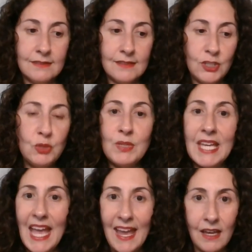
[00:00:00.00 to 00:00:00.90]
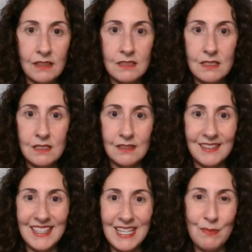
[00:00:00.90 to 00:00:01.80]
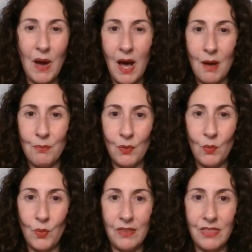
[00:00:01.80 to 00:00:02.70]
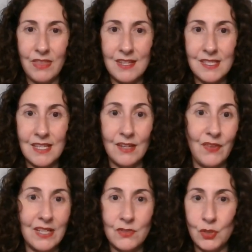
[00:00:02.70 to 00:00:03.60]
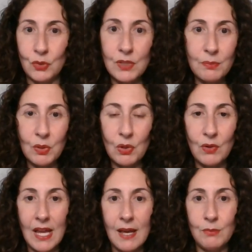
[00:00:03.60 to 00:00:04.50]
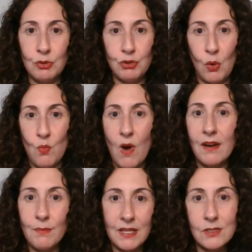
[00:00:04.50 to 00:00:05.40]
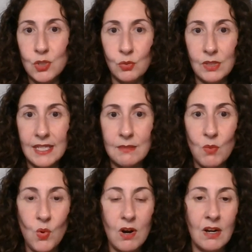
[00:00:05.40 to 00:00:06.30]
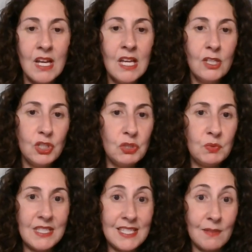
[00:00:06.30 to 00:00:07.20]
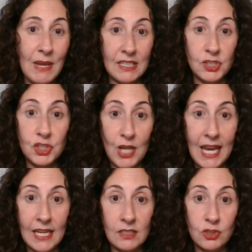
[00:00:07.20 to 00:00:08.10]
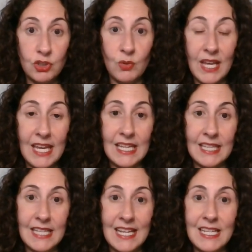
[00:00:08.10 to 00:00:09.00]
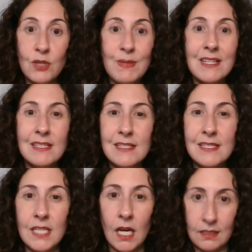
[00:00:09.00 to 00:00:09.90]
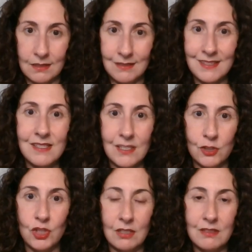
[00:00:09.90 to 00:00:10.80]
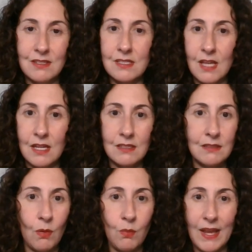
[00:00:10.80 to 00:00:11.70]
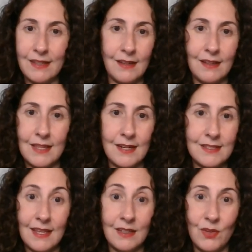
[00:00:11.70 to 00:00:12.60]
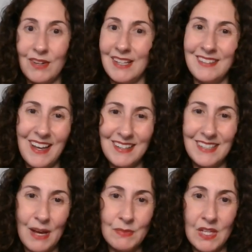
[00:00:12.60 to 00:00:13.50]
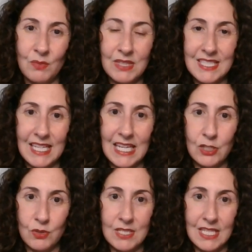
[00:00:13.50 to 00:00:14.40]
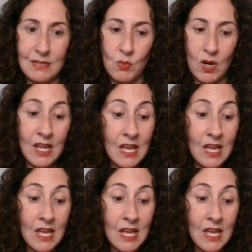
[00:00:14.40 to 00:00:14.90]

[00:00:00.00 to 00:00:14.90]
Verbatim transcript: you can't keep up with this advanced degree program. You don't want to be in school anymore. You need to make a change, okay? And it could be a sudden decision, sudden awakening that it's like, all right, I'm done with this. I can't do this anymore.